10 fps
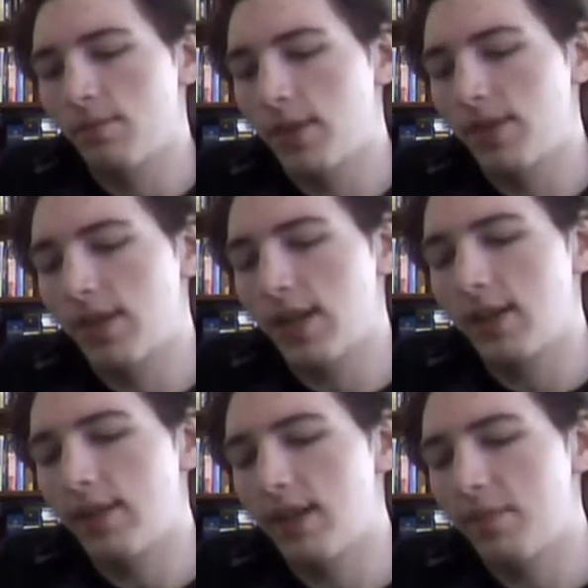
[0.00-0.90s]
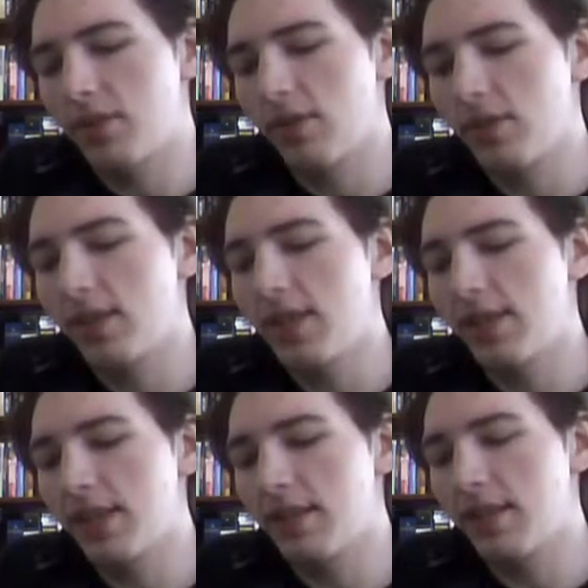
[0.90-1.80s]
But this episode is
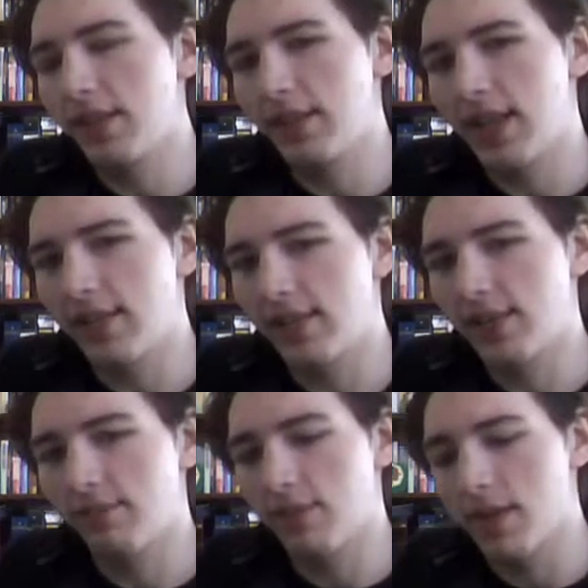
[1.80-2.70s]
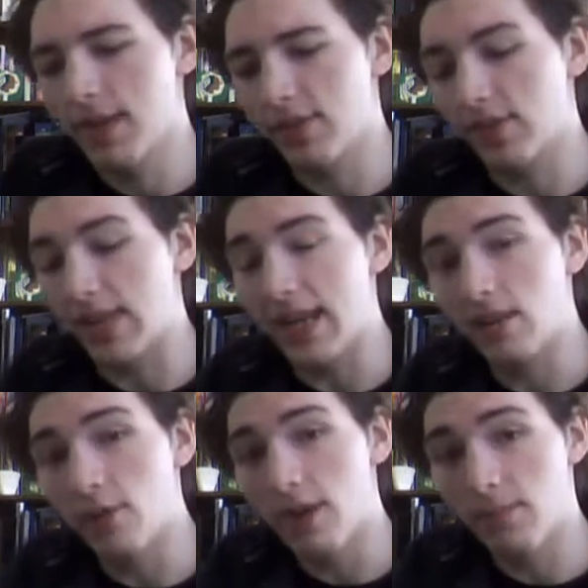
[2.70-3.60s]
decent. It's a
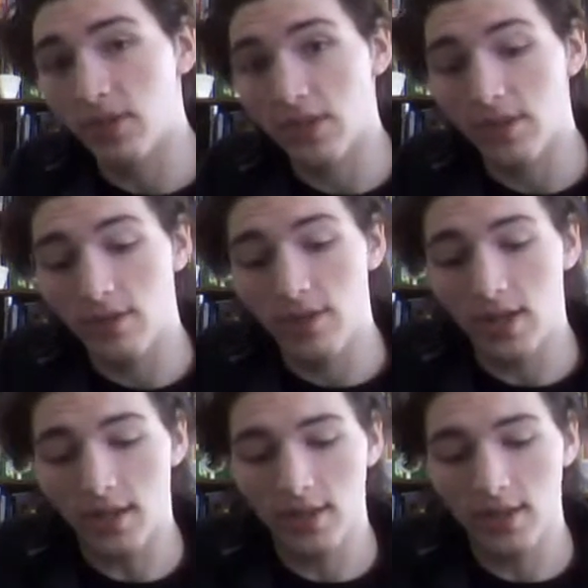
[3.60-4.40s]
standalone episode,